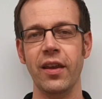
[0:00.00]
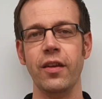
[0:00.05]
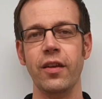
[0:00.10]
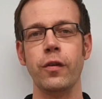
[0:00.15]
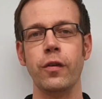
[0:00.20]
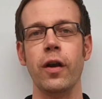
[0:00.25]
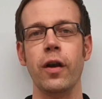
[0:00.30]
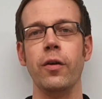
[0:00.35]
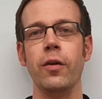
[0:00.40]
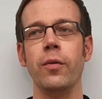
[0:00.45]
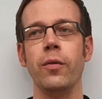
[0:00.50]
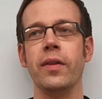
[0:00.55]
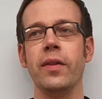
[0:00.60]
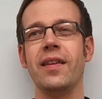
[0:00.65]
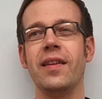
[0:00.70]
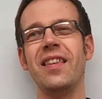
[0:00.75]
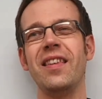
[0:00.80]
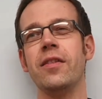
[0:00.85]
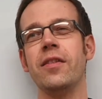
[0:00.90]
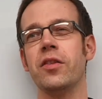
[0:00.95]
So
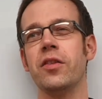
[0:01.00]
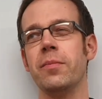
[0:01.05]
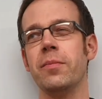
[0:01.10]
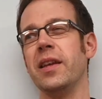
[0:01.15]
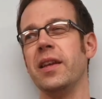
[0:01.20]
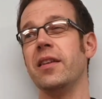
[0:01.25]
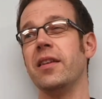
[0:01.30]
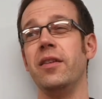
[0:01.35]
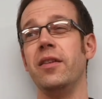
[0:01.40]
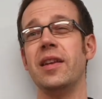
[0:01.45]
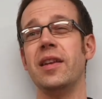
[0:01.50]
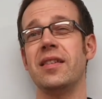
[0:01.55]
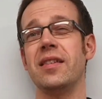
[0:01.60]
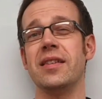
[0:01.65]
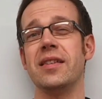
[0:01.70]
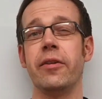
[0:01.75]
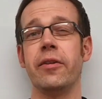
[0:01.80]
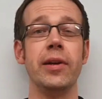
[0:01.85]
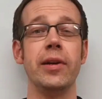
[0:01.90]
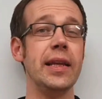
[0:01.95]
this isn't something that you
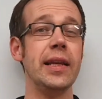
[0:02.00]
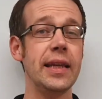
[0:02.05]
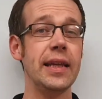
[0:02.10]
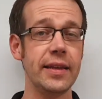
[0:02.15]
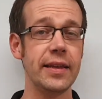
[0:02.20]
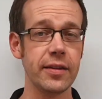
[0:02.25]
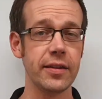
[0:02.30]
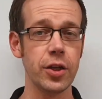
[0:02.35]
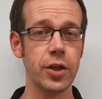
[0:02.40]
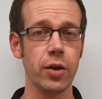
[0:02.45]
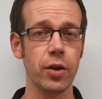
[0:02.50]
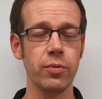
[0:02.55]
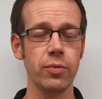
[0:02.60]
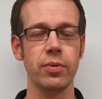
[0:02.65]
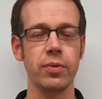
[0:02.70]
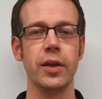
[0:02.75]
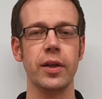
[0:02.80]
necessarily need to know